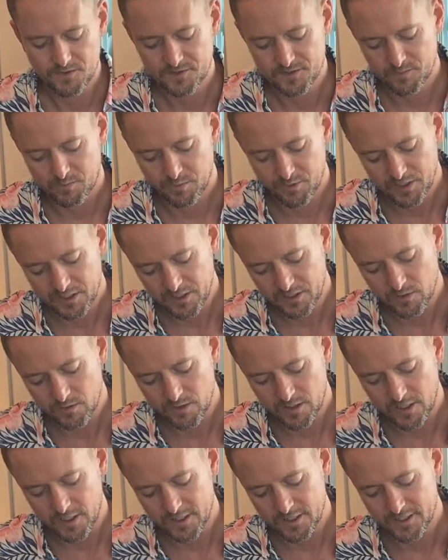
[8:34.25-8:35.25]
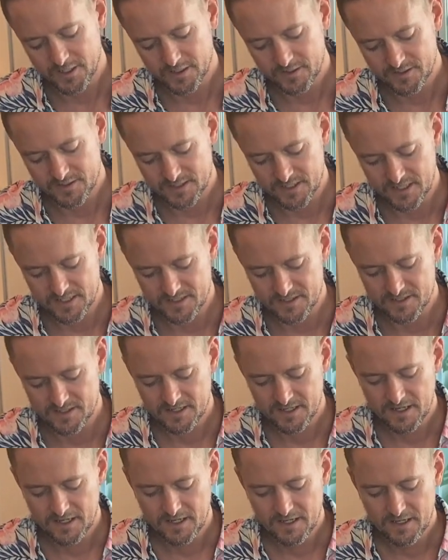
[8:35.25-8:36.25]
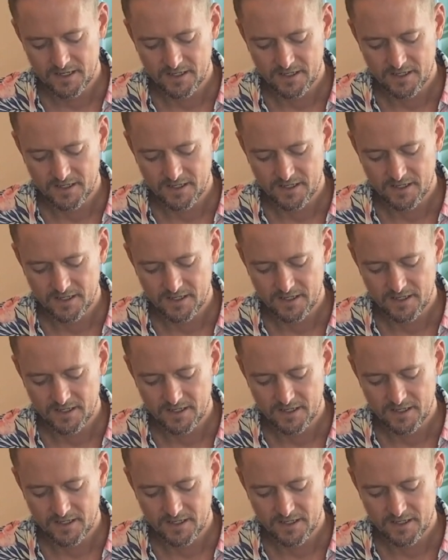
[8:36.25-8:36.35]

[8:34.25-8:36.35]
So there's a Politico card here that says